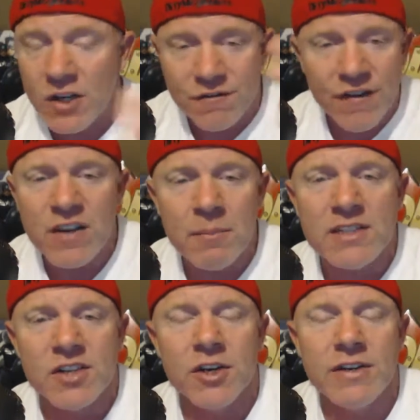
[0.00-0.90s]
I took 15
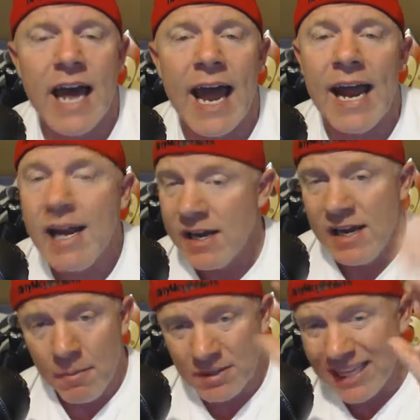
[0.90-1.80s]
minutes of your day.
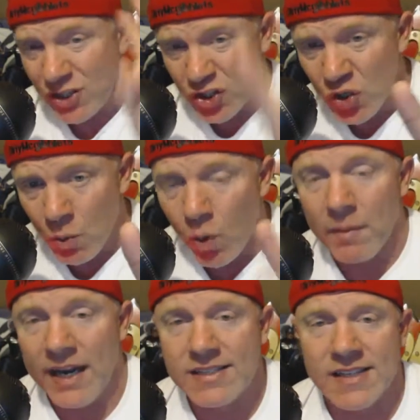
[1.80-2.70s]
I'm going to take 2 more
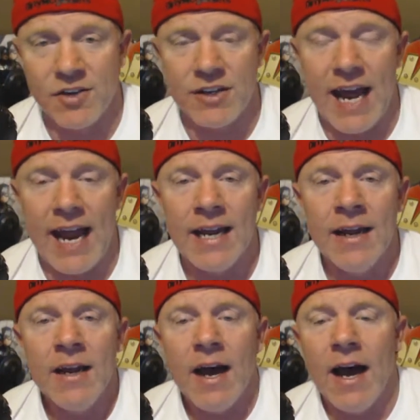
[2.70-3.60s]
minutes of your day.
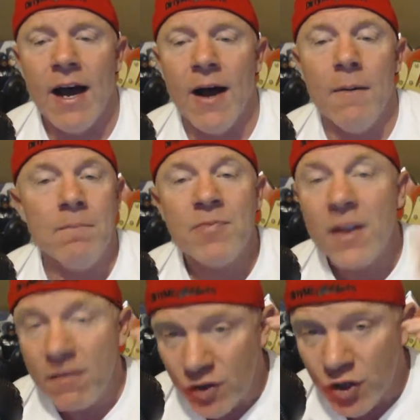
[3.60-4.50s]
Let
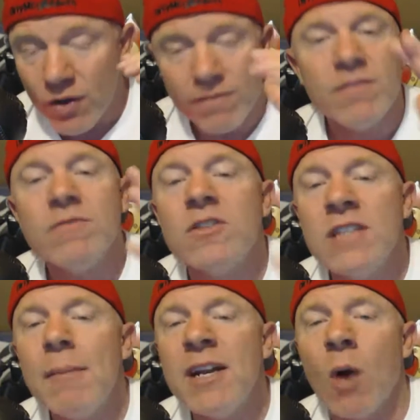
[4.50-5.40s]

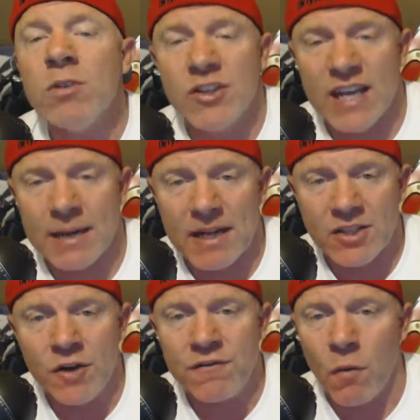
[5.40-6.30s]
me know what you think about
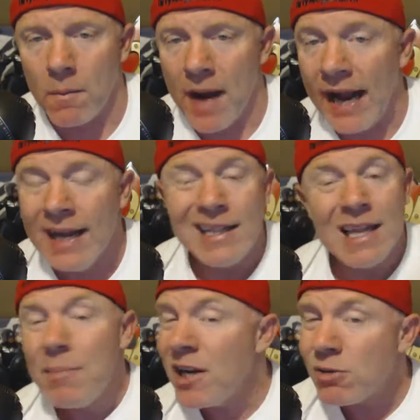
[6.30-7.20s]
the new format.
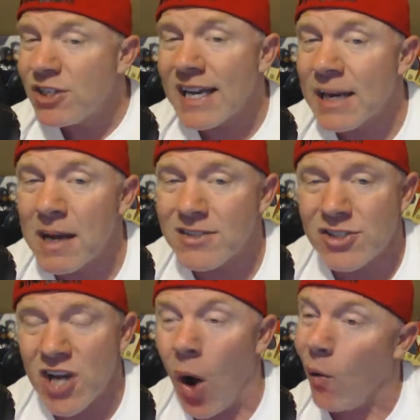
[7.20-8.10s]
Let me know what you think about the
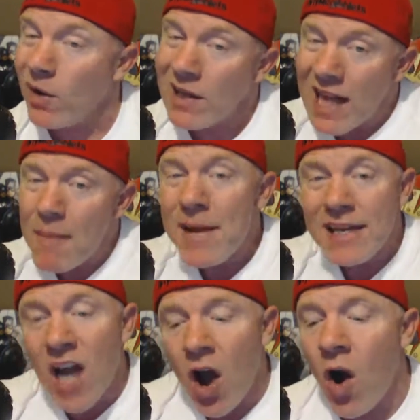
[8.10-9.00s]
show. Let me
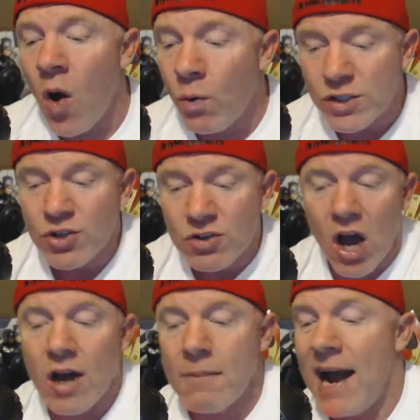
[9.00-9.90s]
know what you
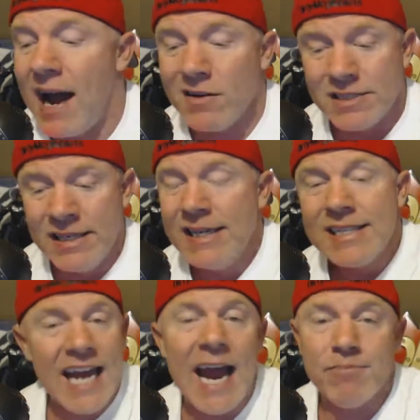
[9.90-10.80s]
thought about
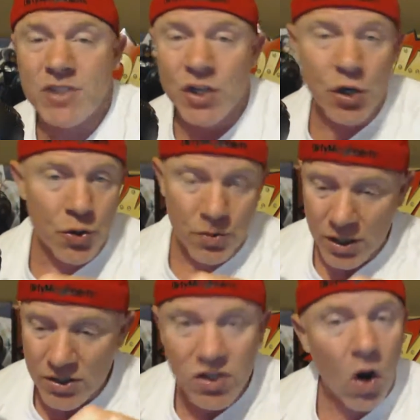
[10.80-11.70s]
Cap 2,
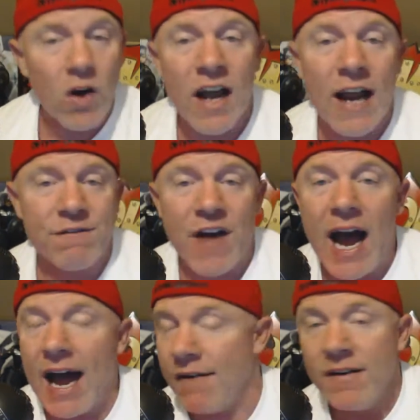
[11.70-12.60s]
Dark Knight
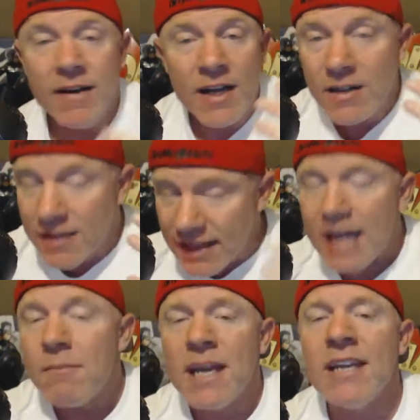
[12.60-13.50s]
5.
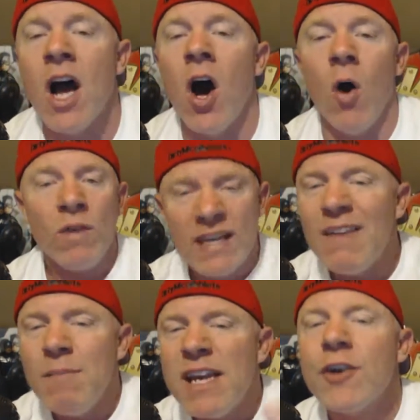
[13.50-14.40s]
Let me know.
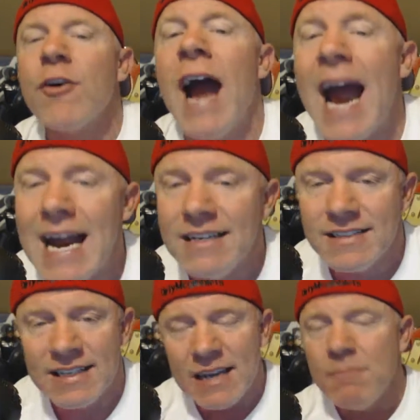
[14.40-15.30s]
Give me your
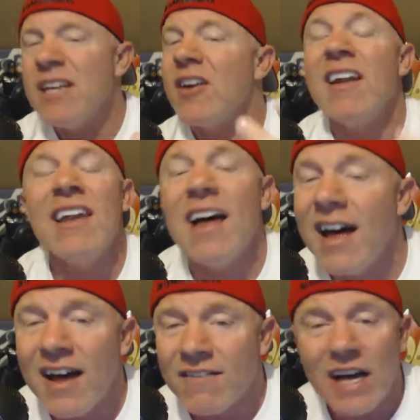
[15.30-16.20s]
hate. Give me your
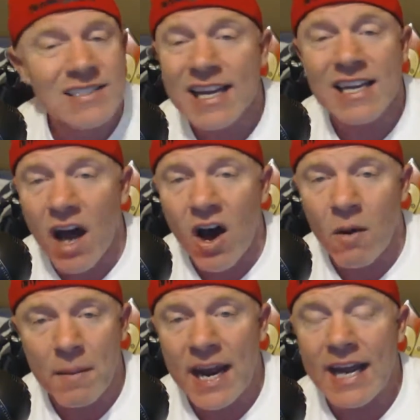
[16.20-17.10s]
love. I'll take it
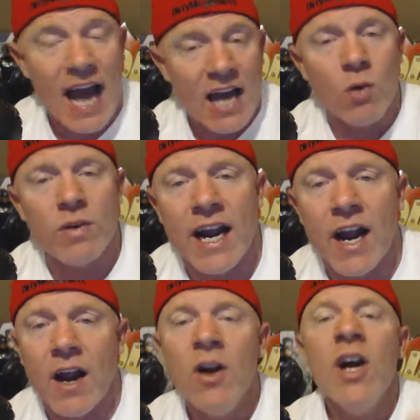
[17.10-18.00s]
all, man. I don't
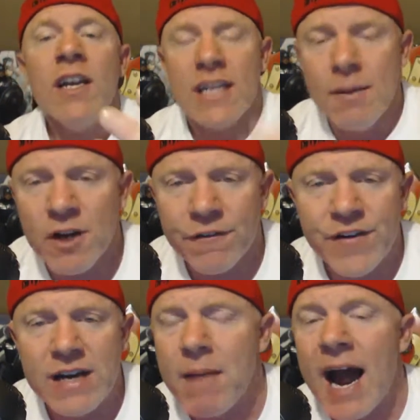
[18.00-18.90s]
care. Give me your
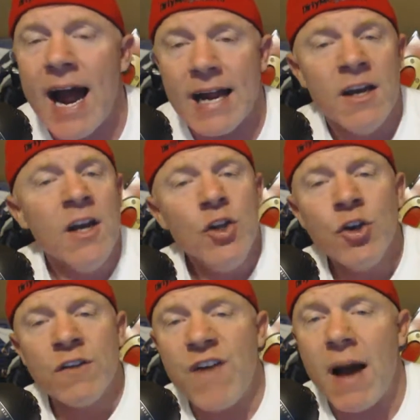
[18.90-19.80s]
feedback.
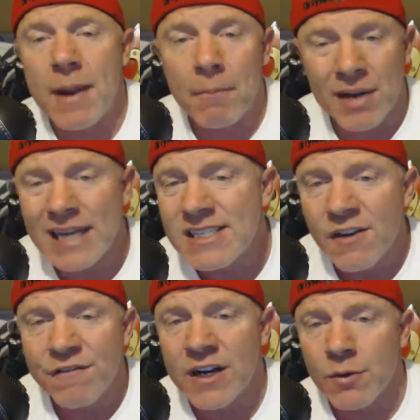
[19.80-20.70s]
You can find me at
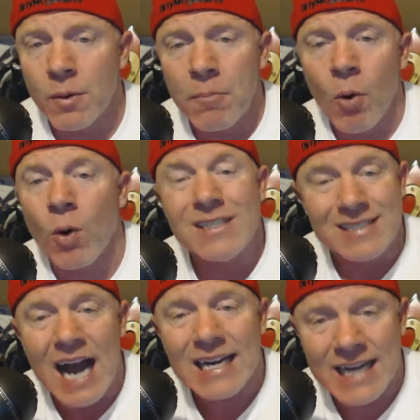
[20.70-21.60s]

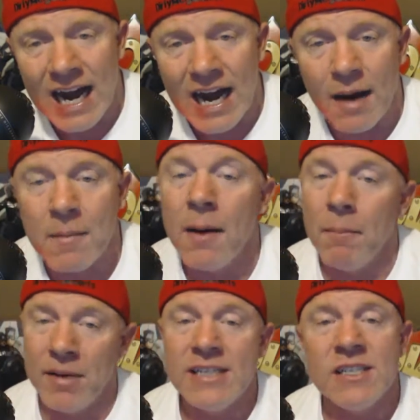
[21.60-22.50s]
blazingdefenderreport.com,
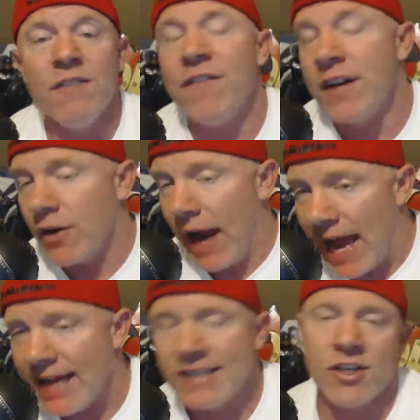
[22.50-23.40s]
Blazing Defender
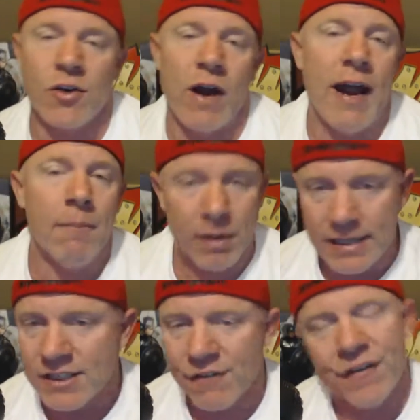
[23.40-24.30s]
at Instagram,
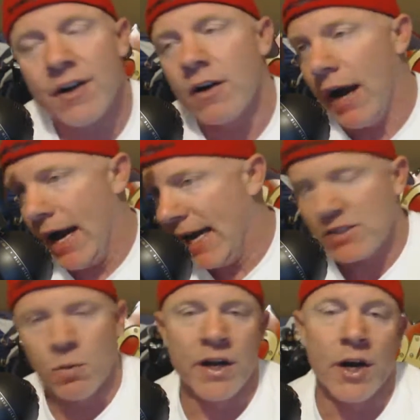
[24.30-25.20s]
Blazing Defender at
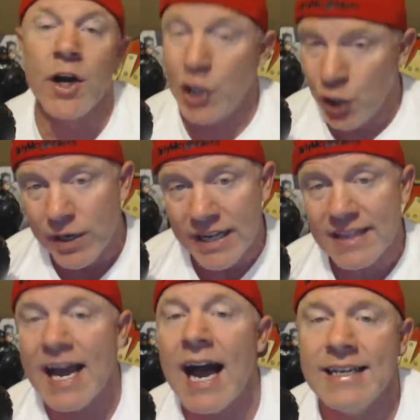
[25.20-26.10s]
Twitter. You get
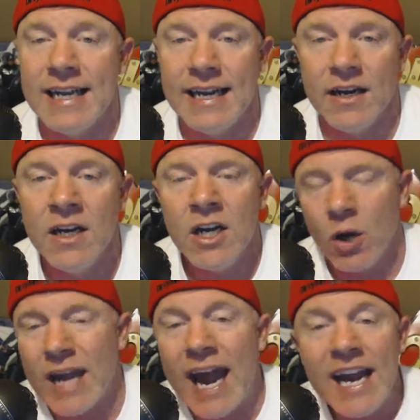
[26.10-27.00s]
the idea,
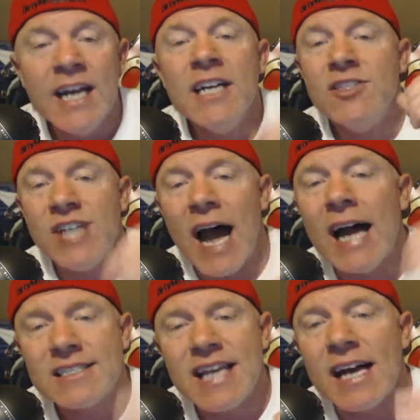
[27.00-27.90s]
okay?
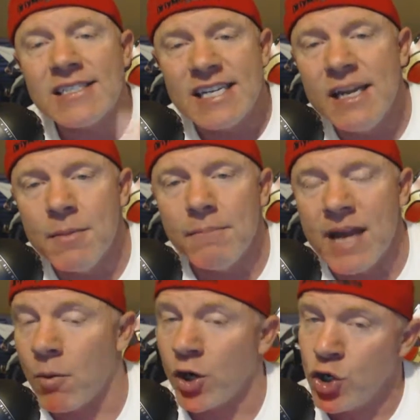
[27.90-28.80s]
Giant Size Team Up
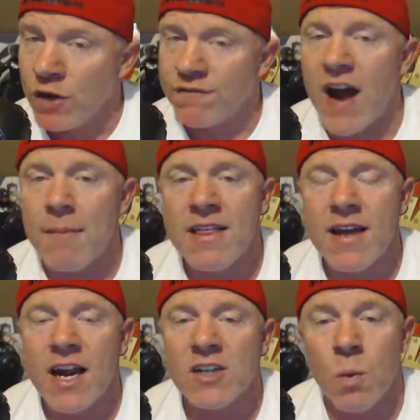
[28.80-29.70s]
Network, you can find me
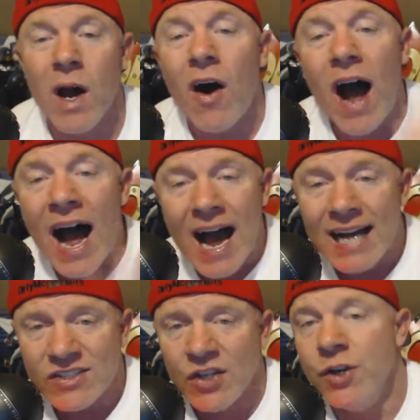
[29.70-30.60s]
there as well.
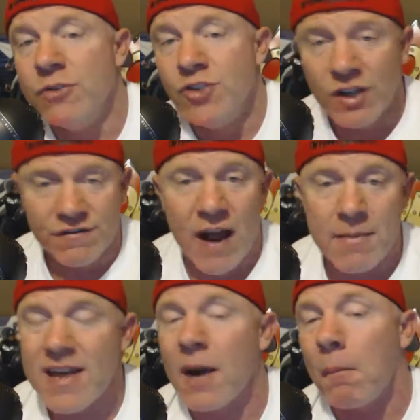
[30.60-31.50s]
iTunes, you can find
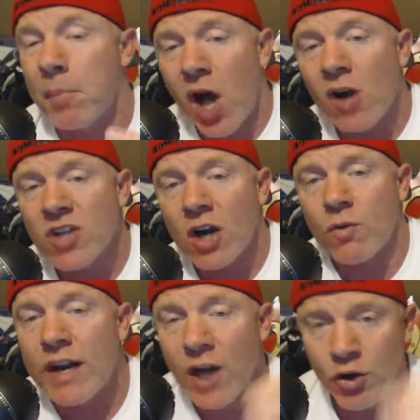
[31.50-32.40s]
me there. Blog Talk
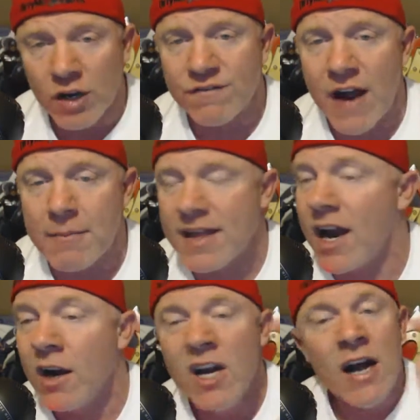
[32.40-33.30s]
Radio, you can find me
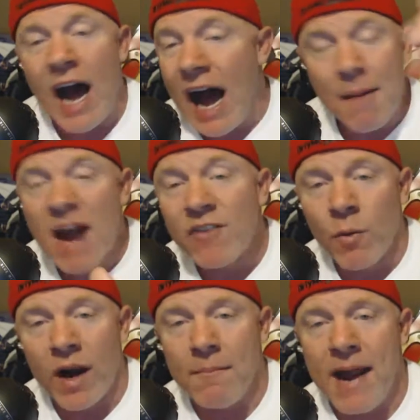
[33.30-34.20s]
there. I'm
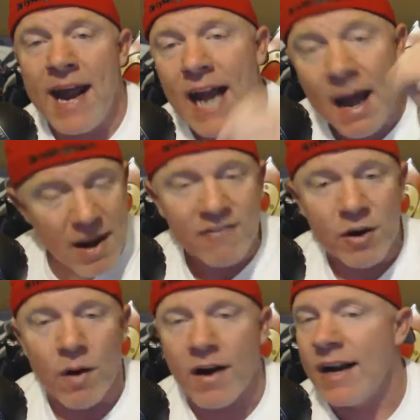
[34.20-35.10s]
everywhere, man. I'm
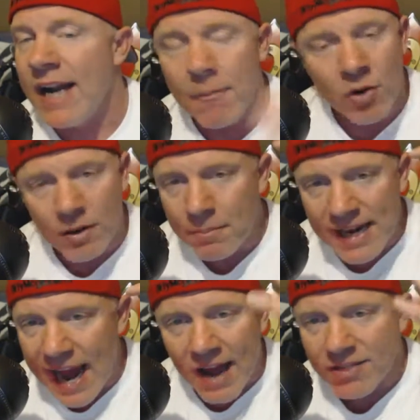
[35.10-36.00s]
everywhere. And I'm going to
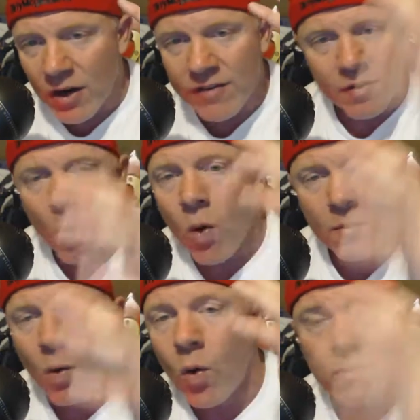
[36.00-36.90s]
be out there even more
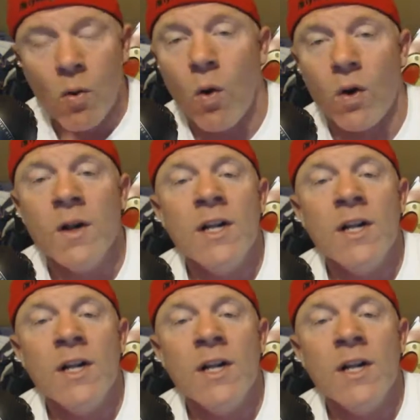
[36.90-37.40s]
and more and more.